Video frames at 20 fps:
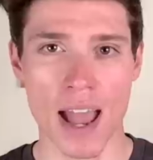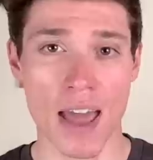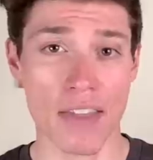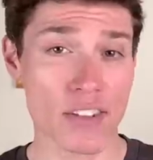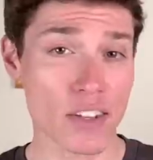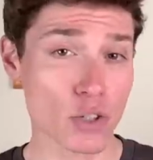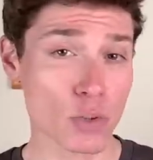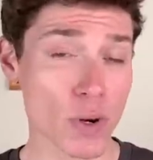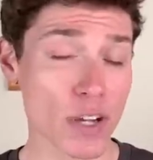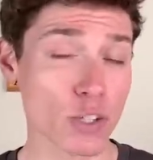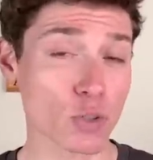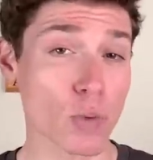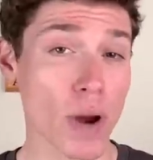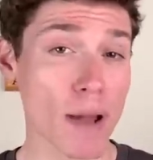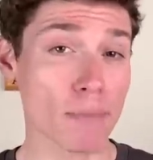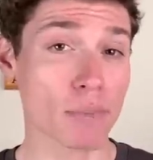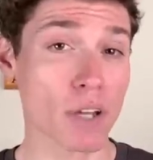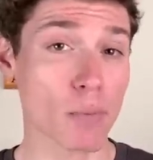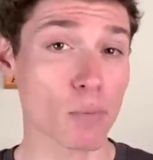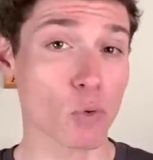And this race
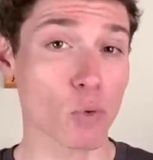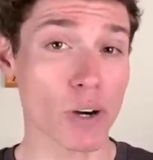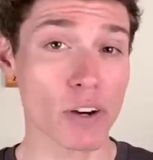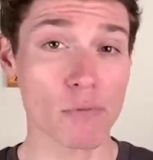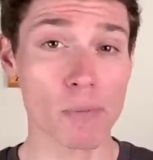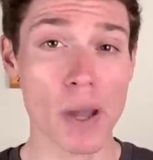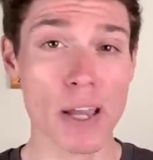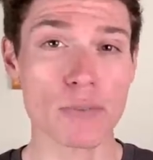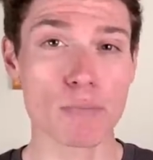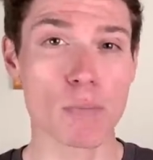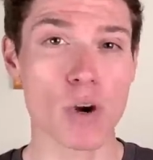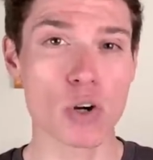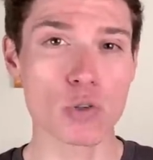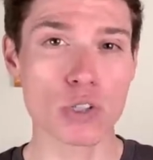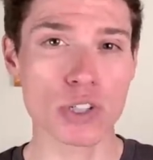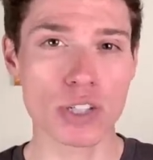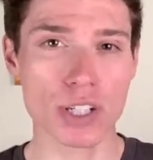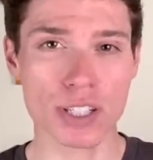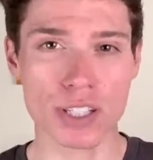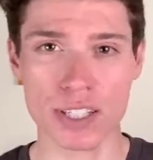wrapped up one of my
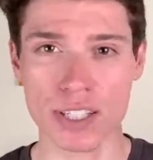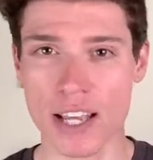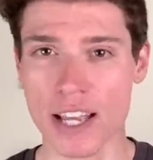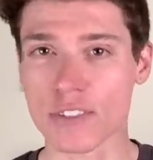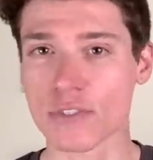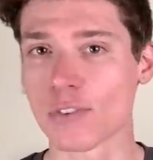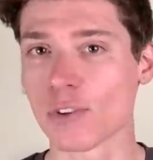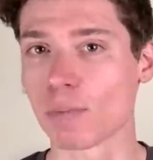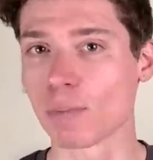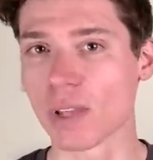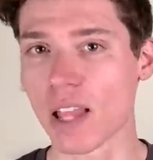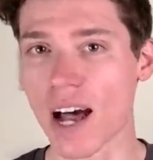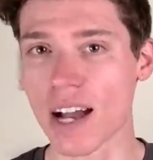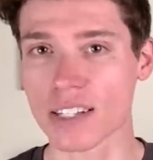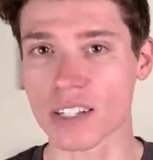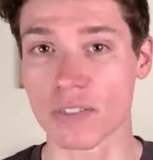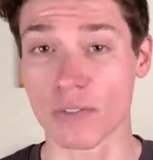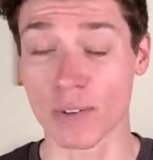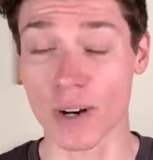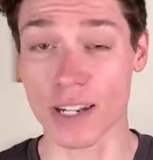most successful blocks
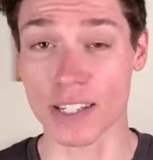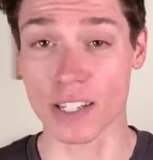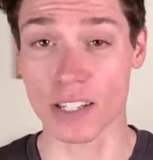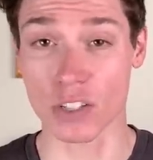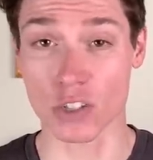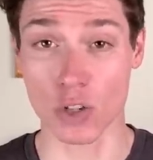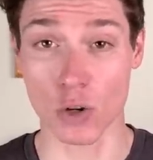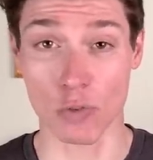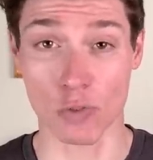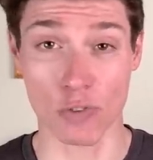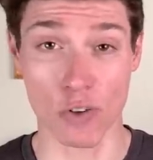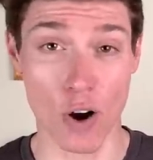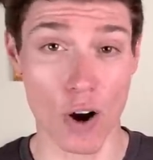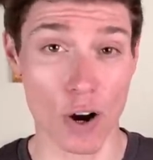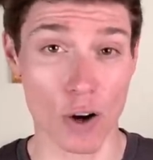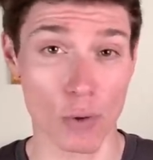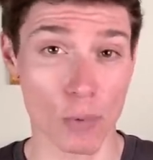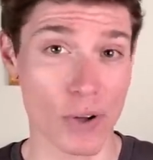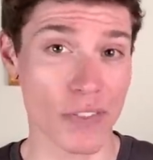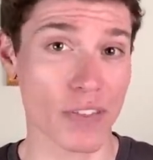of racing so
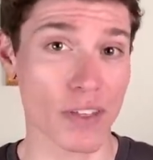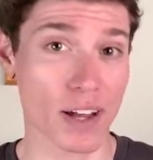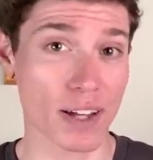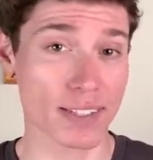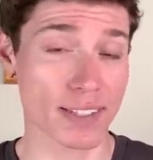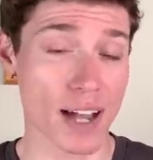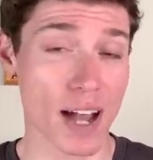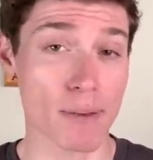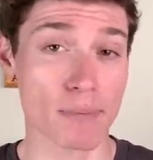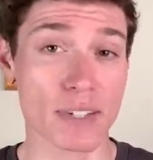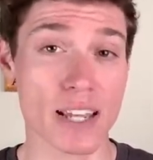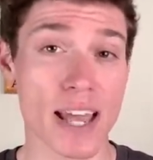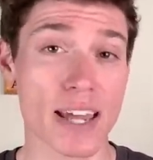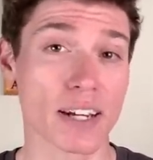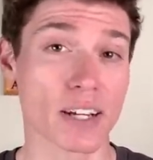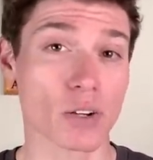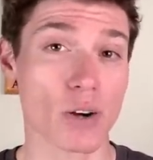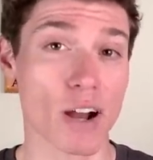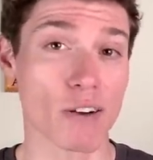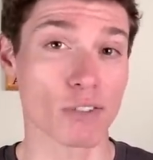far, with a top ten
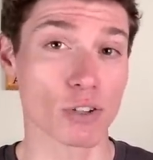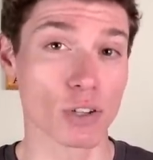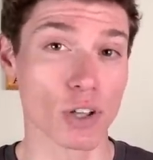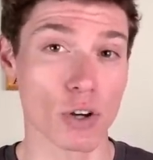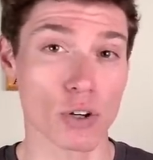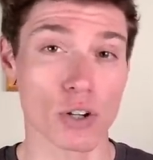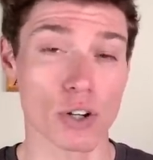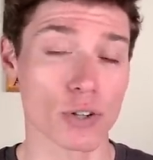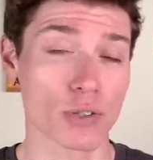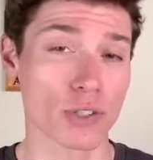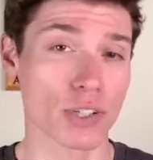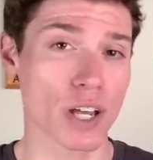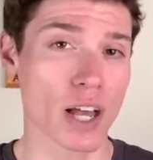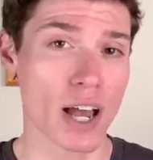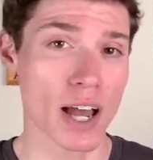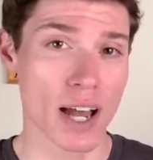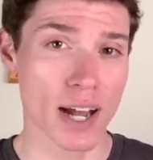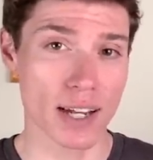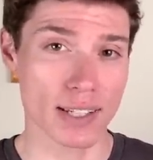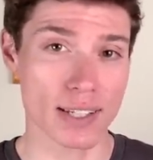at Gravel Locos,
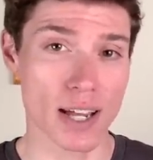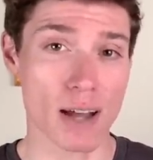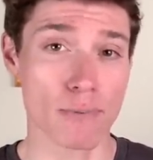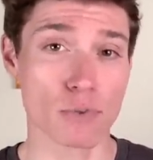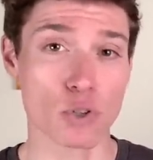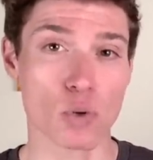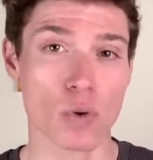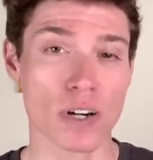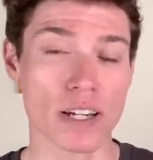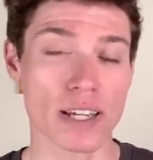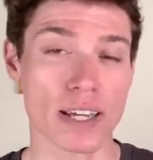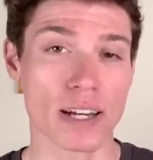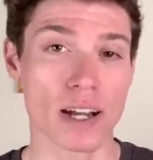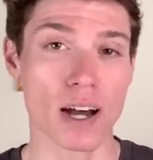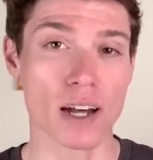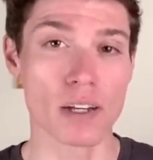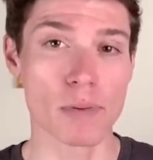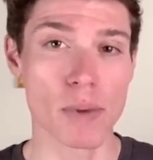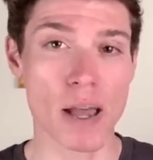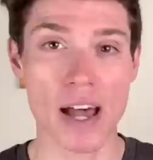a top twenty at
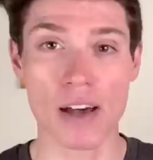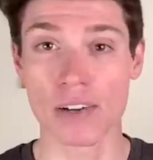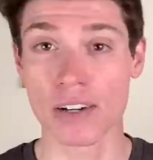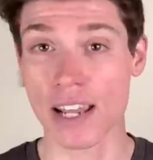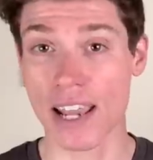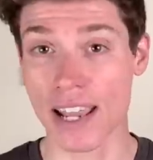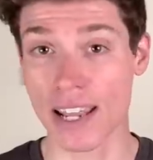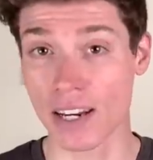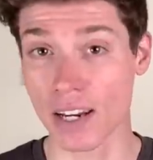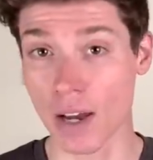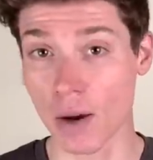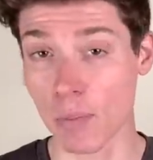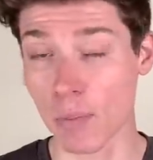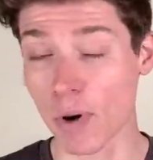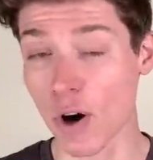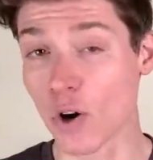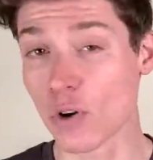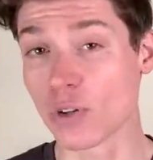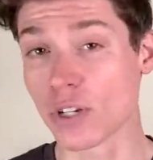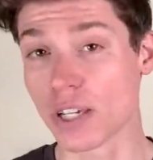Unbound, and a
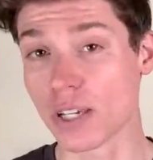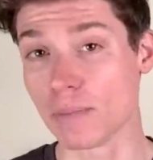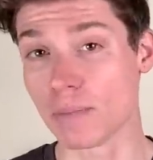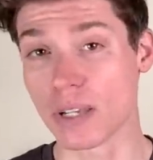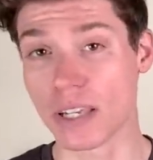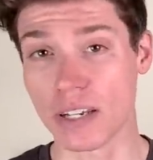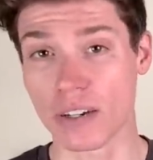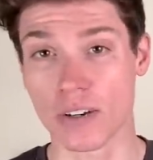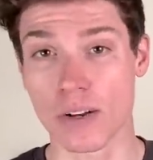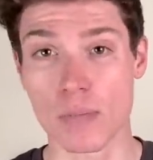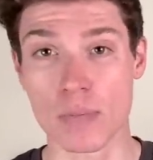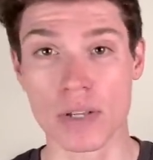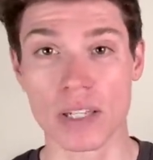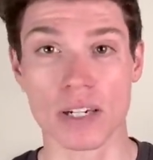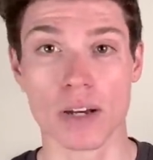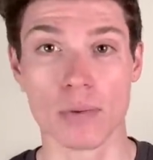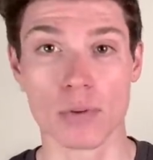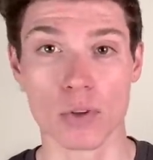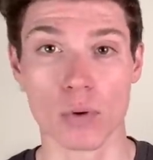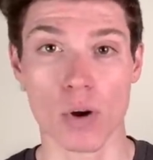podium here at B
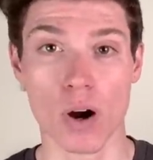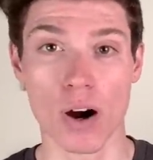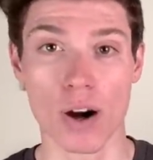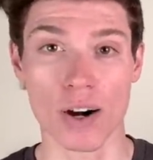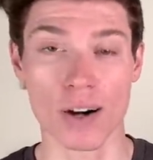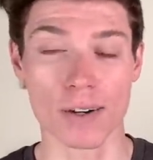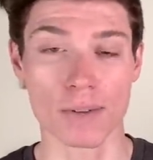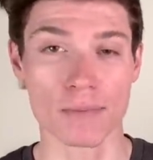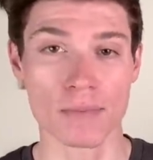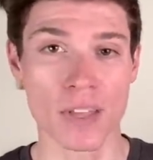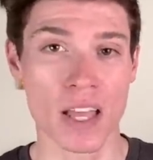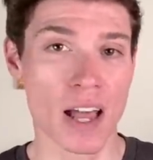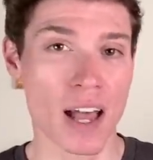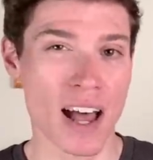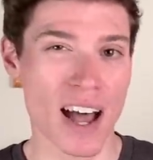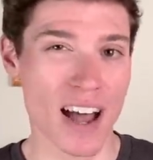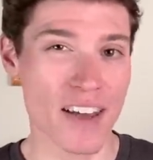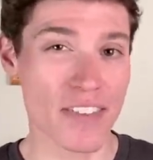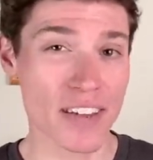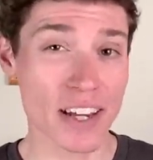W R.
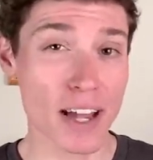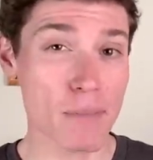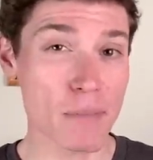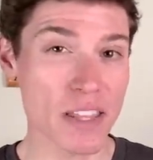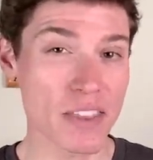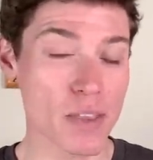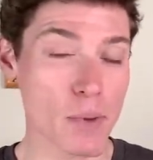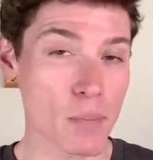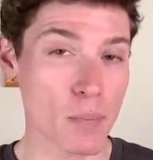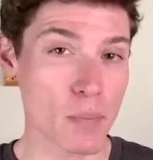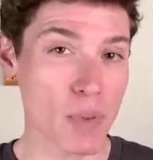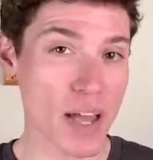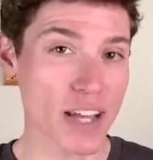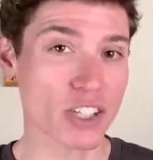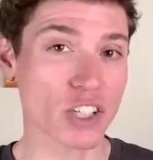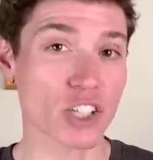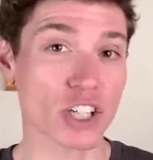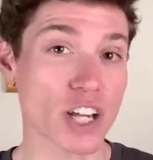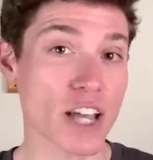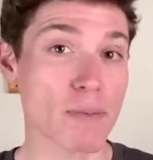I think I'm in the best
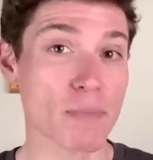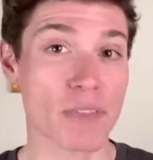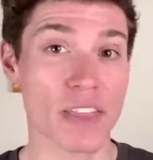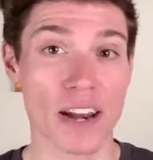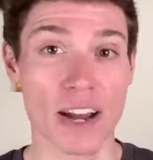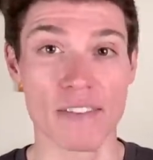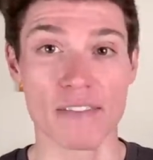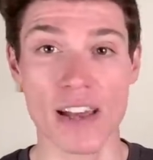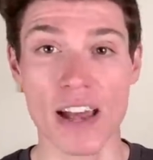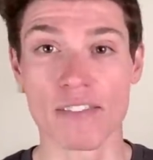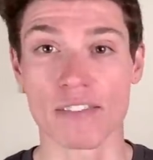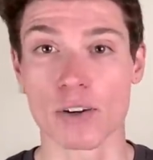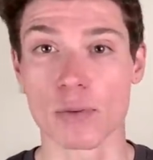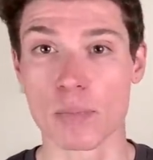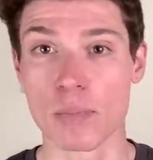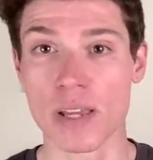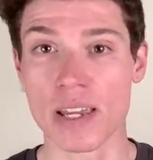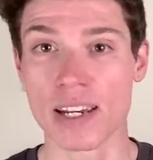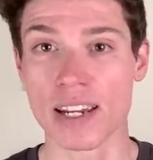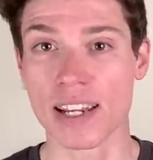shape that I've ever
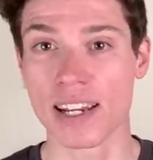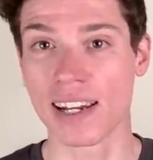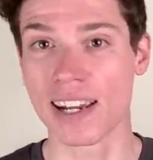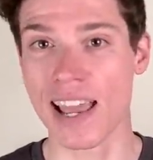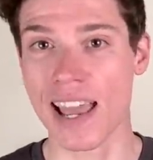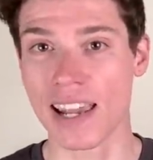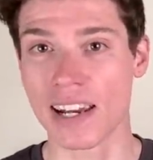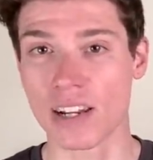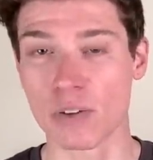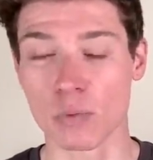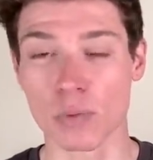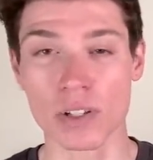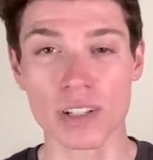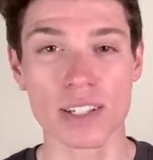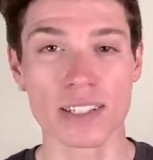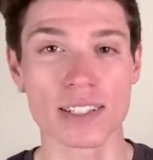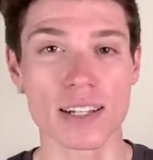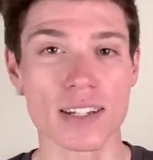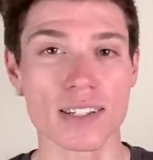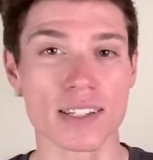been in, and it really
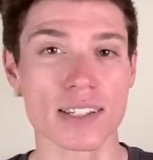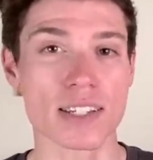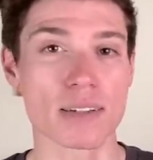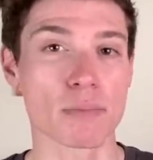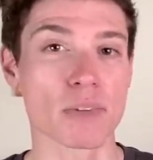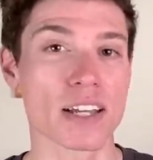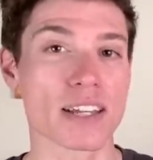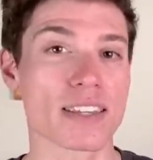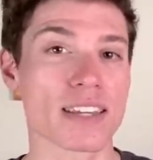does seem like